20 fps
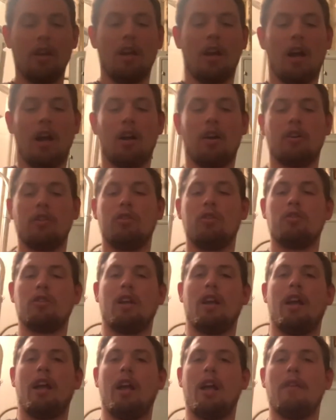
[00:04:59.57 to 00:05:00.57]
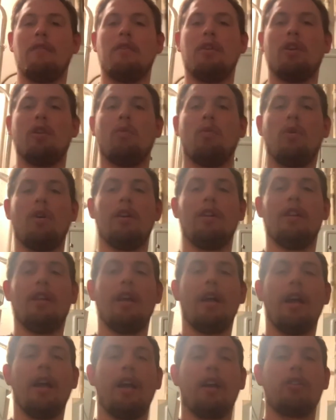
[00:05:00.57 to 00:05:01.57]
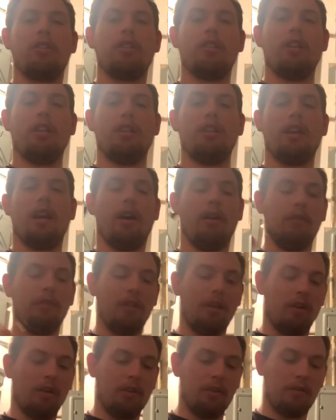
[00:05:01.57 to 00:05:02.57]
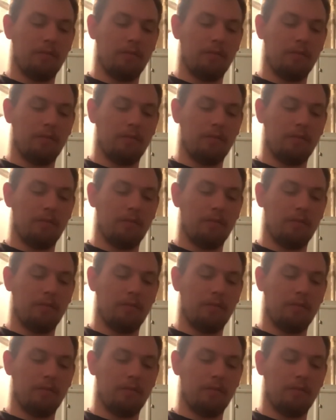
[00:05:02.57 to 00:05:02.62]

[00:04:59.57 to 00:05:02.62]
I'll use a heavier one to actually get down there.